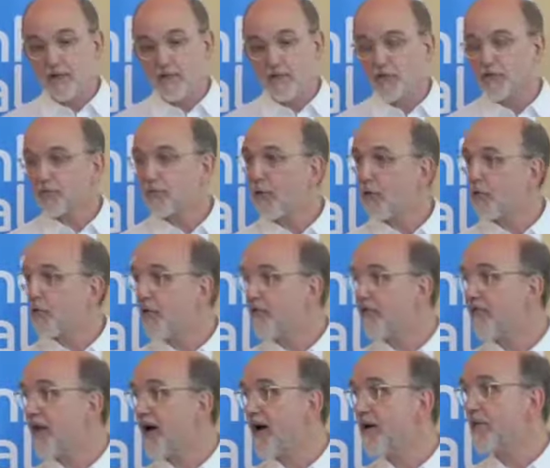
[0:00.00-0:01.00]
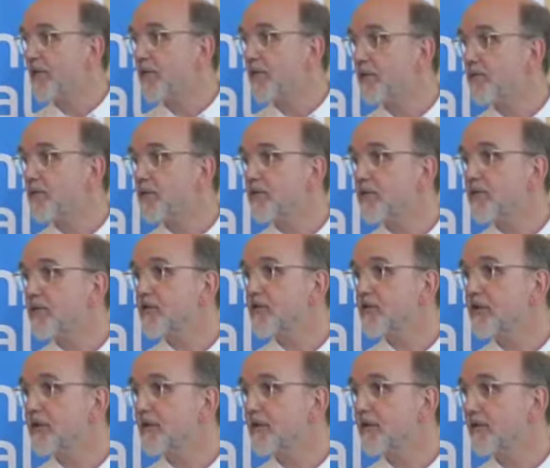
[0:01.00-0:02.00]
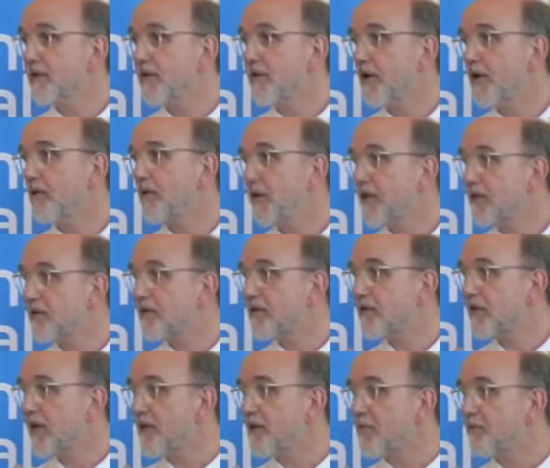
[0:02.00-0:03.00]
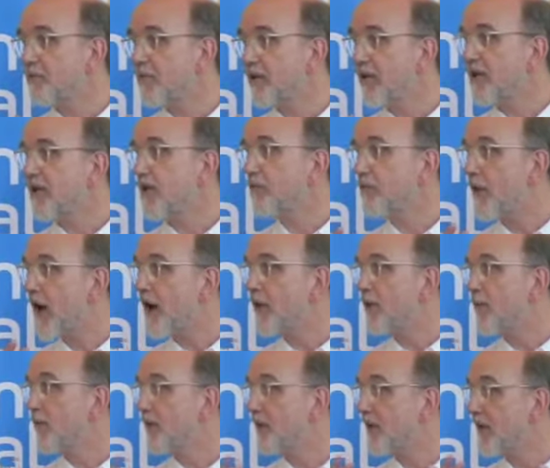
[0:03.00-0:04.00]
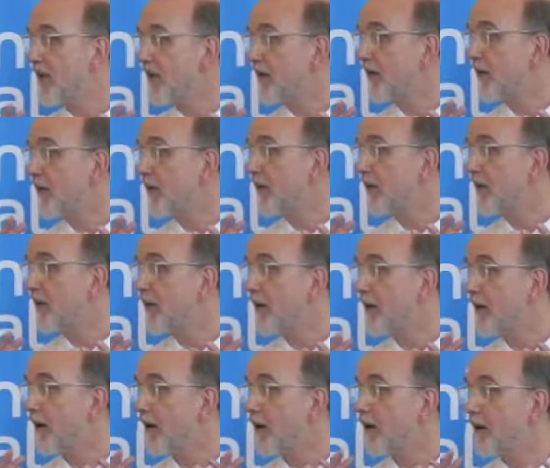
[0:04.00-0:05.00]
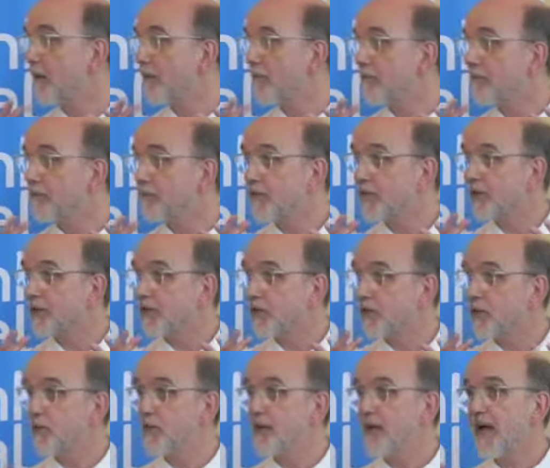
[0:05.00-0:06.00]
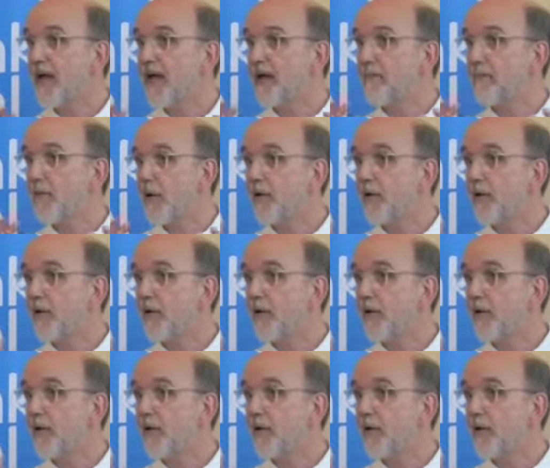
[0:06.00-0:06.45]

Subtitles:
And of course, what we found was it's been around in UK